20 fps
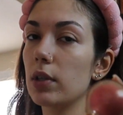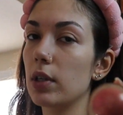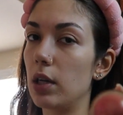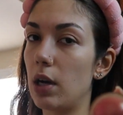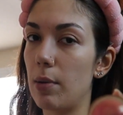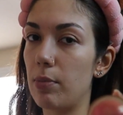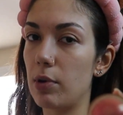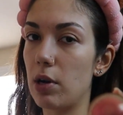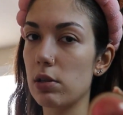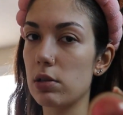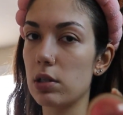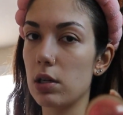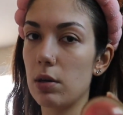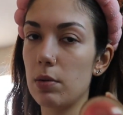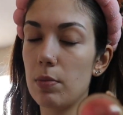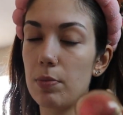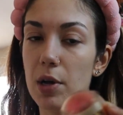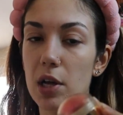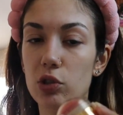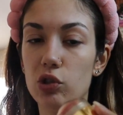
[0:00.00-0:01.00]
cannot pronounce it,
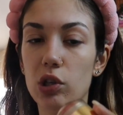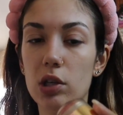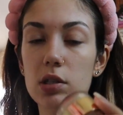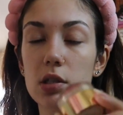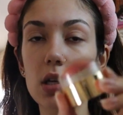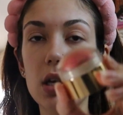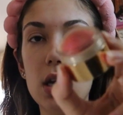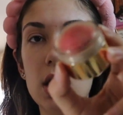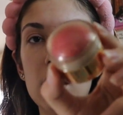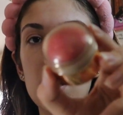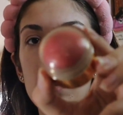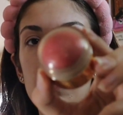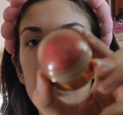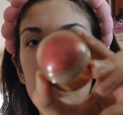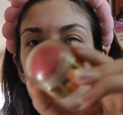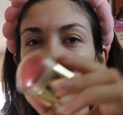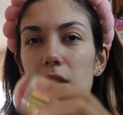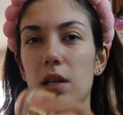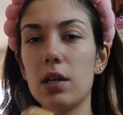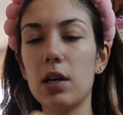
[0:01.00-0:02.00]
I apologize.
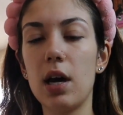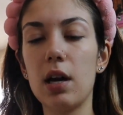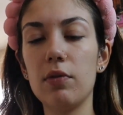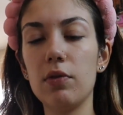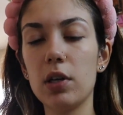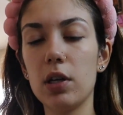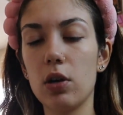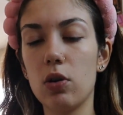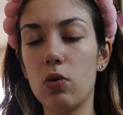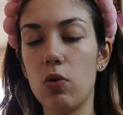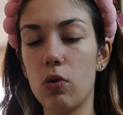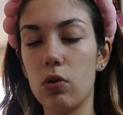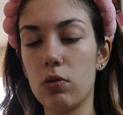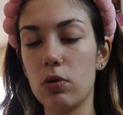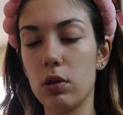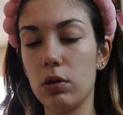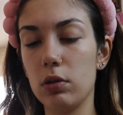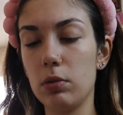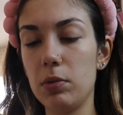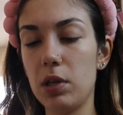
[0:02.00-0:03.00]
But it's like kind of like a
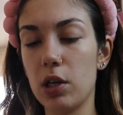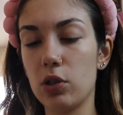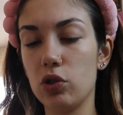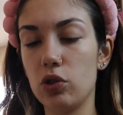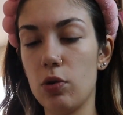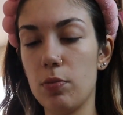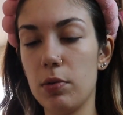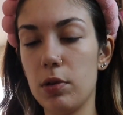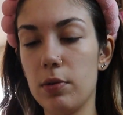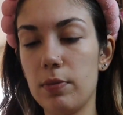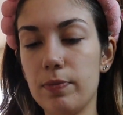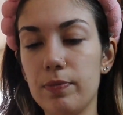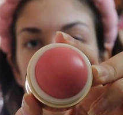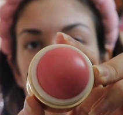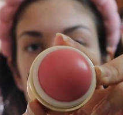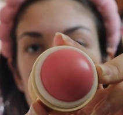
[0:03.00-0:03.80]
coral coat. Let me actually open it.